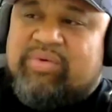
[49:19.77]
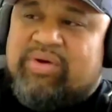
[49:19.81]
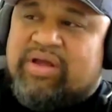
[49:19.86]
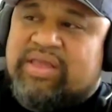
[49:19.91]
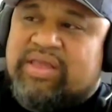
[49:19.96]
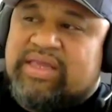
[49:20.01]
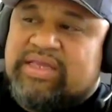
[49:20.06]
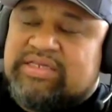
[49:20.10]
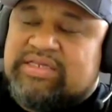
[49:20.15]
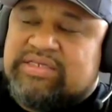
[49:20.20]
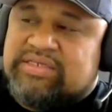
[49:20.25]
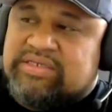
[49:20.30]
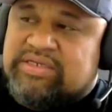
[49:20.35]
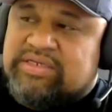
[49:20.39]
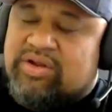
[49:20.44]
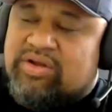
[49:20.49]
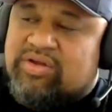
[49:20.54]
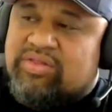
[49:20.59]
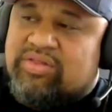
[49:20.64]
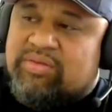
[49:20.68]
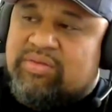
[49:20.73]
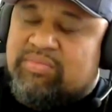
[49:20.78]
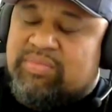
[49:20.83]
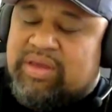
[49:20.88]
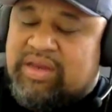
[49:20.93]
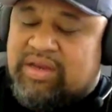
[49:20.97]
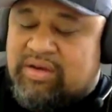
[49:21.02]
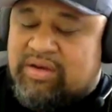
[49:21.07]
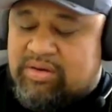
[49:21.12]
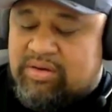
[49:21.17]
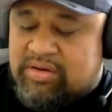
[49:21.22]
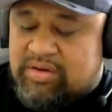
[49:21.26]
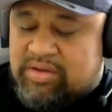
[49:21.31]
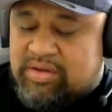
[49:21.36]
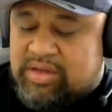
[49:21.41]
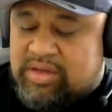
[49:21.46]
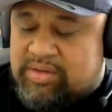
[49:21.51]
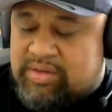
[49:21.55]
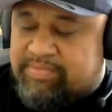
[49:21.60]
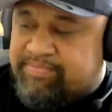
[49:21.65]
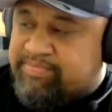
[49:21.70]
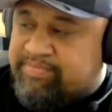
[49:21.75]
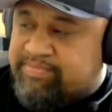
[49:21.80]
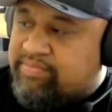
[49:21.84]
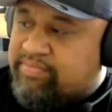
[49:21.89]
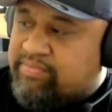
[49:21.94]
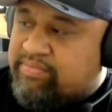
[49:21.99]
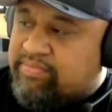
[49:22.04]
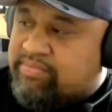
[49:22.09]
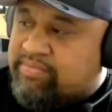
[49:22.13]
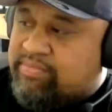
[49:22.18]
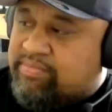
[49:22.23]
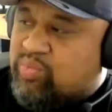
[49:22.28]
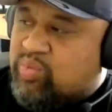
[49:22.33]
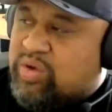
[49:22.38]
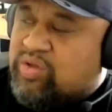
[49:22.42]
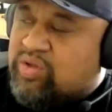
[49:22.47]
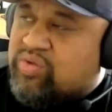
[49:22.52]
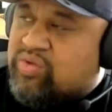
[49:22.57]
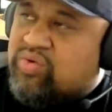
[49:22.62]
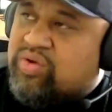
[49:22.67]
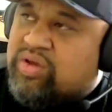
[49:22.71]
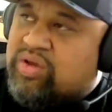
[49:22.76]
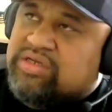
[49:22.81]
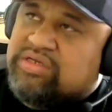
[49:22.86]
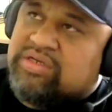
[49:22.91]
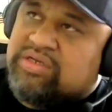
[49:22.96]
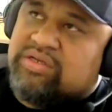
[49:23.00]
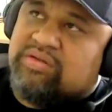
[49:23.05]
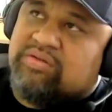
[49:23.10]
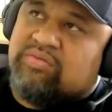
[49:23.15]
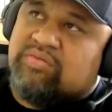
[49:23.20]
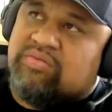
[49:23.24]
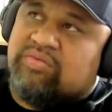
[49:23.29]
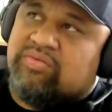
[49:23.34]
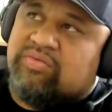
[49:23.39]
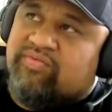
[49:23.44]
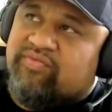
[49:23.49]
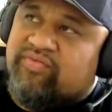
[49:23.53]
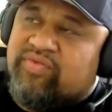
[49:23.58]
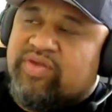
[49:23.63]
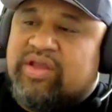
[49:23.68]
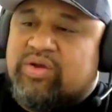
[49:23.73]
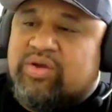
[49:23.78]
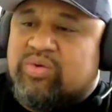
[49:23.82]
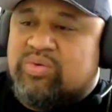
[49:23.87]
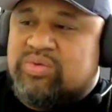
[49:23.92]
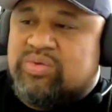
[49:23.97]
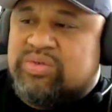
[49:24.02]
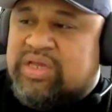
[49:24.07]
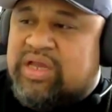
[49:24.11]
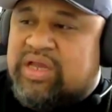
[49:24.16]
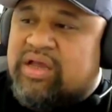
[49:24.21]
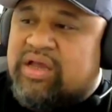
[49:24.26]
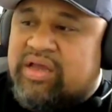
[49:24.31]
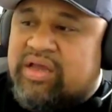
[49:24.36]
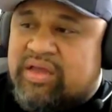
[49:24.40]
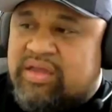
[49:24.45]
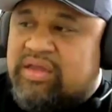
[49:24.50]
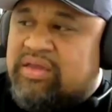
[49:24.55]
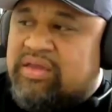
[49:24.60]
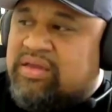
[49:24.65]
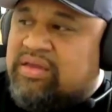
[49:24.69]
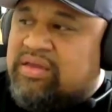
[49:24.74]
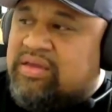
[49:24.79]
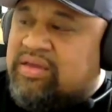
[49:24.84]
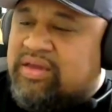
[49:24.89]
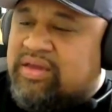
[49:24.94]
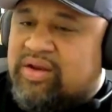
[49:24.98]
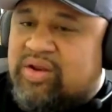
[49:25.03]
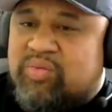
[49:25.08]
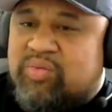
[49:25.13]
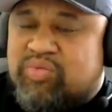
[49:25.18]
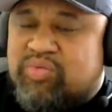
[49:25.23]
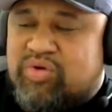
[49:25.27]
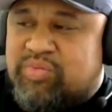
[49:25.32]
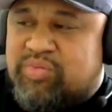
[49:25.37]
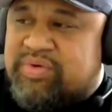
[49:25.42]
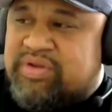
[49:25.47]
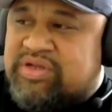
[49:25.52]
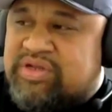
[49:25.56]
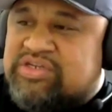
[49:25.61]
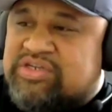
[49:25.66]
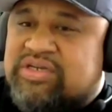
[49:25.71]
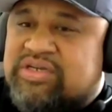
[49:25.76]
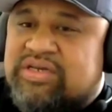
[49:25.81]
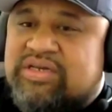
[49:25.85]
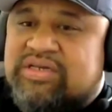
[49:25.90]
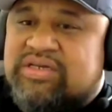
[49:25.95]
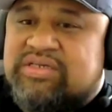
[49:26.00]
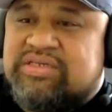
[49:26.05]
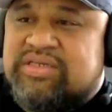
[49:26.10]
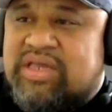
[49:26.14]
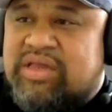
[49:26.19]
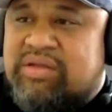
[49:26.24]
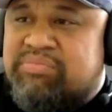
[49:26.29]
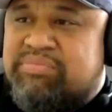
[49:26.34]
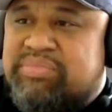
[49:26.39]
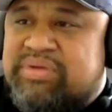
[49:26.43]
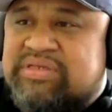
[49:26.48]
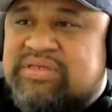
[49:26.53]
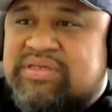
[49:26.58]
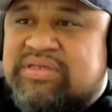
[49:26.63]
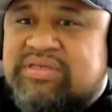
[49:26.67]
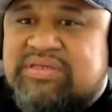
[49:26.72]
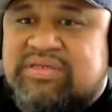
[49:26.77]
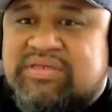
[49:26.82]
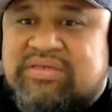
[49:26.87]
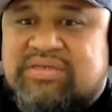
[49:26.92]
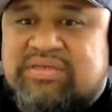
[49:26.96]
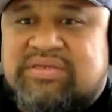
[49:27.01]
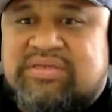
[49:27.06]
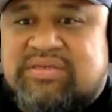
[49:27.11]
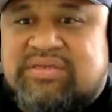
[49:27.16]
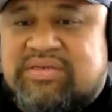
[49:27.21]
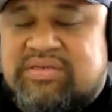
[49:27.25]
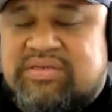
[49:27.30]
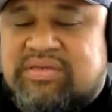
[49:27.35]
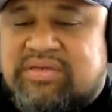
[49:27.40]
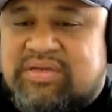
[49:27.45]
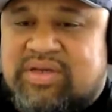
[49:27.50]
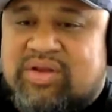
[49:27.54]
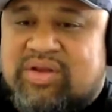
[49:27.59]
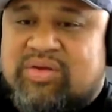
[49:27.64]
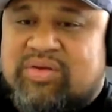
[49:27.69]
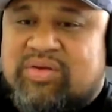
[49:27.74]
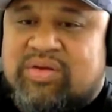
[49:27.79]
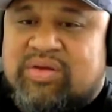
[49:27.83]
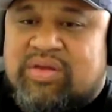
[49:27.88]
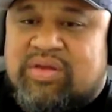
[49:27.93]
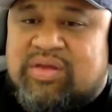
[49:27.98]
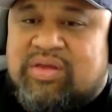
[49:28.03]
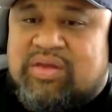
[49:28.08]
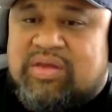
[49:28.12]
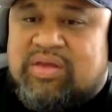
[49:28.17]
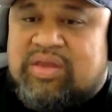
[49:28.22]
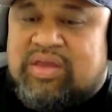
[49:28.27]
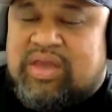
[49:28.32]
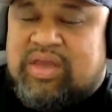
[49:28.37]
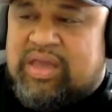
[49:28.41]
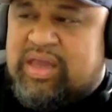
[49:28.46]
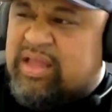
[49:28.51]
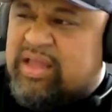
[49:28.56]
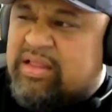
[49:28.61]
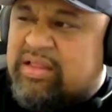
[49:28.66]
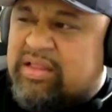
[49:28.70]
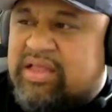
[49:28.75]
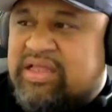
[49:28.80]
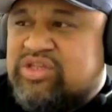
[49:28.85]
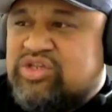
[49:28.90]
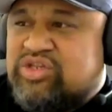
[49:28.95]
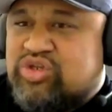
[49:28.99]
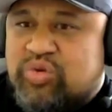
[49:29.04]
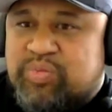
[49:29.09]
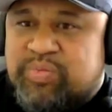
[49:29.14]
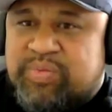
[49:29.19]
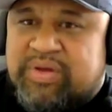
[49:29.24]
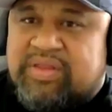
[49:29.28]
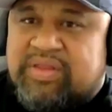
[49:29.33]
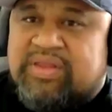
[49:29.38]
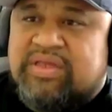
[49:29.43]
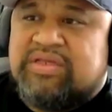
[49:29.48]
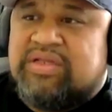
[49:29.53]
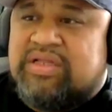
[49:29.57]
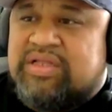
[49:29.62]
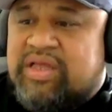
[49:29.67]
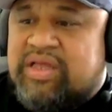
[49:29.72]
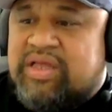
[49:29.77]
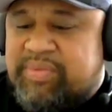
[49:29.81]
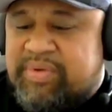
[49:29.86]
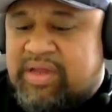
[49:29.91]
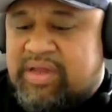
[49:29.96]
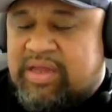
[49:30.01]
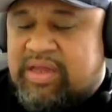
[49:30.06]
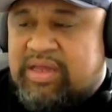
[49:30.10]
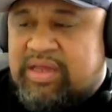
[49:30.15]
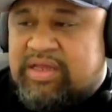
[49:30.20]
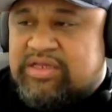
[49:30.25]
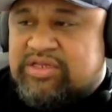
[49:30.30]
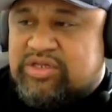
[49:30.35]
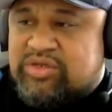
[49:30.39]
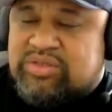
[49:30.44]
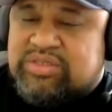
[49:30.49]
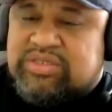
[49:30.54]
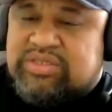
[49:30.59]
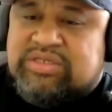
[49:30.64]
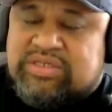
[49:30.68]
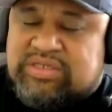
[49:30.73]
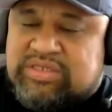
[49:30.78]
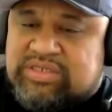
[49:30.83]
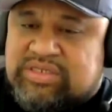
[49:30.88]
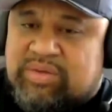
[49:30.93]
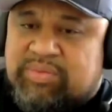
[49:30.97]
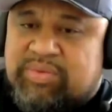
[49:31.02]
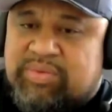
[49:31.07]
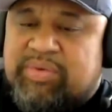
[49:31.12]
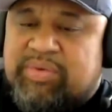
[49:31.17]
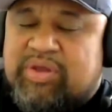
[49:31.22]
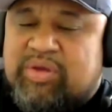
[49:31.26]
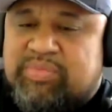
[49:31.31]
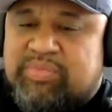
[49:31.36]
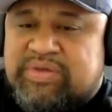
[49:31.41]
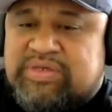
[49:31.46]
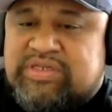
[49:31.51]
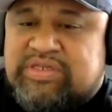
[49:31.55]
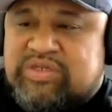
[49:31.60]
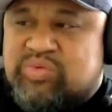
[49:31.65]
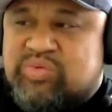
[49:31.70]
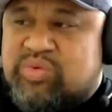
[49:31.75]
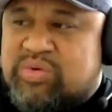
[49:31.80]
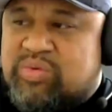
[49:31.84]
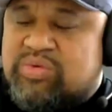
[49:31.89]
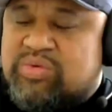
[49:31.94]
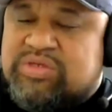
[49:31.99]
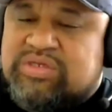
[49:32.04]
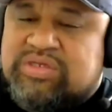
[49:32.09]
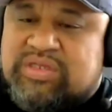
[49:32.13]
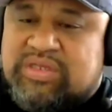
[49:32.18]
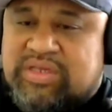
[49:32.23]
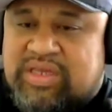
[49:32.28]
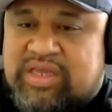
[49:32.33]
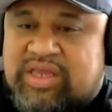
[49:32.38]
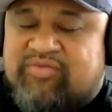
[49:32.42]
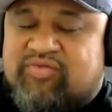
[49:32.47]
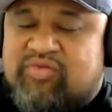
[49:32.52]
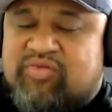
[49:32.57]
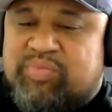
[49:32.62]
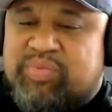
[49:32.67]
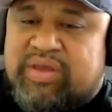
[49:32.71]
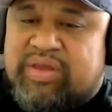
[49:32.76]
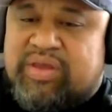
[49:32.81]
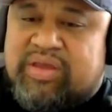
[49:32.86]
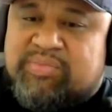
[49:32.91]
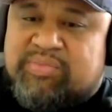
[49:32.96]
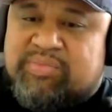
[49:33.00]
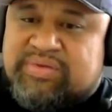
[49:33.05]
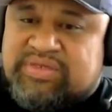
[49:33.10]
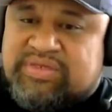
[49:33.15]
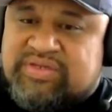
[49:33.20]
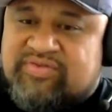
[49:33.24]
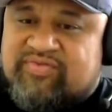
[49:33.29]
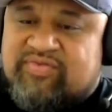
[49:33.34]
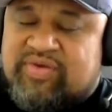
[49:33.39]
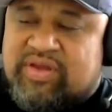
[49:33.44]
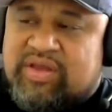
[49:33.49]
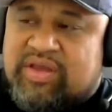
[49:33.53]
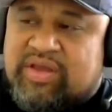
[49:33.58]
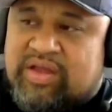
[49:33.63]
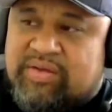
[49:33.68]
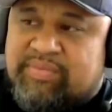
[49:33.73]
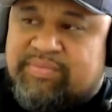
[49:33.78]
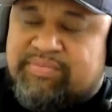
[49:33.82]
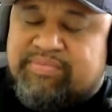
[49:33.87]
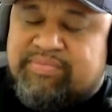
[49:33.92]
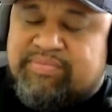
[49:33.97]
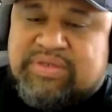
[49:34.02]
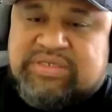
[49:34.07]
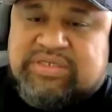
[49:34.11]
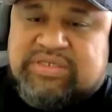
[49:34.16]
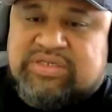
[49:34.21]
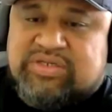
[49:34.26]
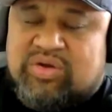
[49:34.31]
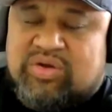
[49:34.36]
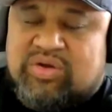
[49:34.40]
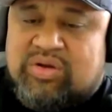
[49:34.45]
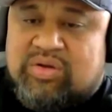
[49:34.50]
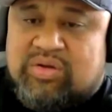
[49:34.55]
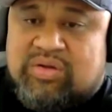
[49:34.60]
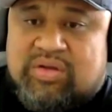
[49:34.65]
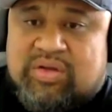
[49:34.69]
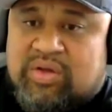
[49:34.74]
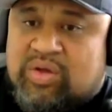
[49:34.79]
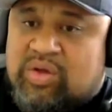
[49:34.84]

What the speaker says: well, I guess the main wealth creation vehicles are property, shares, and business, and then super and things like that. But so tell me about your business. What's the key for being a Pacific business owner?